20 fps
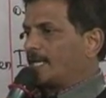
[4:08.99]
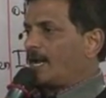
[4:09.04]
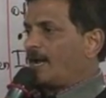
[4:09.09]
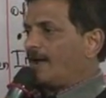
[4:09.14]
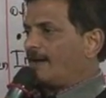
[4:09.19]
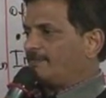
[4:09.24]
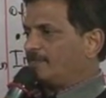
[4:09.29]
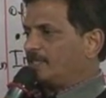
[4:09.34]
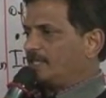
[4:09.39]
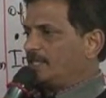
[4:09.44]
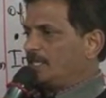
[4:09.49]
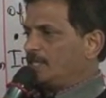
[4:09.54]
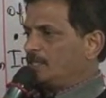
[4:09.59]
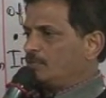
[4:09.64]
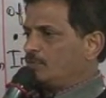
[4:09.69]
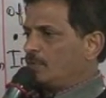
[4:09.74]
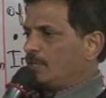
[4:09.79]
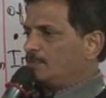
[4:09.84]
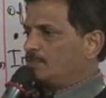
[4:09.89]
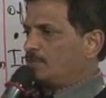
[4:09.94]
After
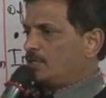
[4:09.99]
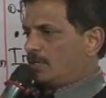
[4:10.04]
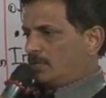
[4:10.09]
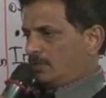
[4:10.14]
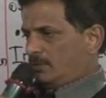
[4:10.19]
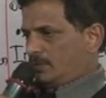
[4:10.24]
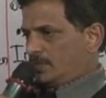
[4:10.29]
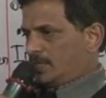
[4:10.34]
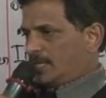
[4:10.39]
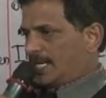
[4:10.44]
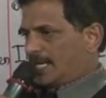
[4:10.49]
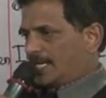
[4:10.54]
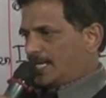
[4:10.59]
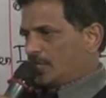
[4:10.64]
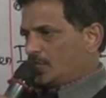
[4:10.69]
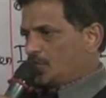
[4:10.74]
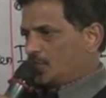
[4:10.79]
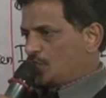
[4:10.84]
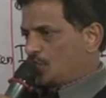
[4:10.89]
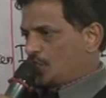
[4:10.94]
these verbs, you are using
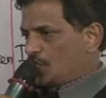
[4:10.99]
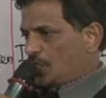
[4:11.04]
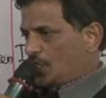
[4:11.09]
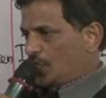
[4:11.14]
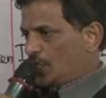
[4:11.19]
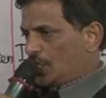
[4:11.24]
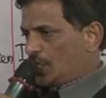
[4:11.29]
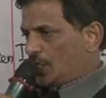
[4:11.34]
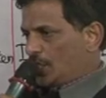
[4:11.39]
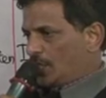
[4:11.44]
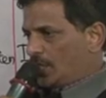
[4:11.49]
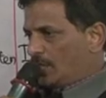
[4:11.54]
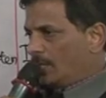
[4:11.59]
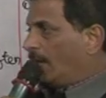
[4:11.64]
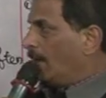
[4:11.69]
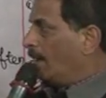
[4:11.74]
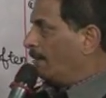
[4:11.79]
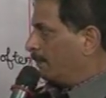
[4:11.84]
ing.